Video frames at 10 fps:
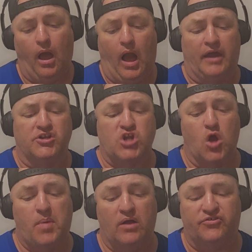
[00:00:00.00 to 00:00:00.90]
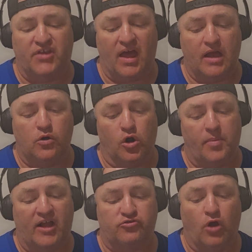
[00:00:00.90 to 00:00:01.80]
On the Showboat side,
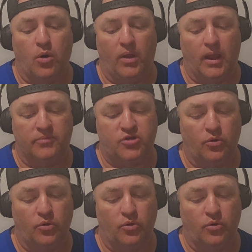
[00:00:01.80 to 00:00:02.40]
quarterback Troy Williams,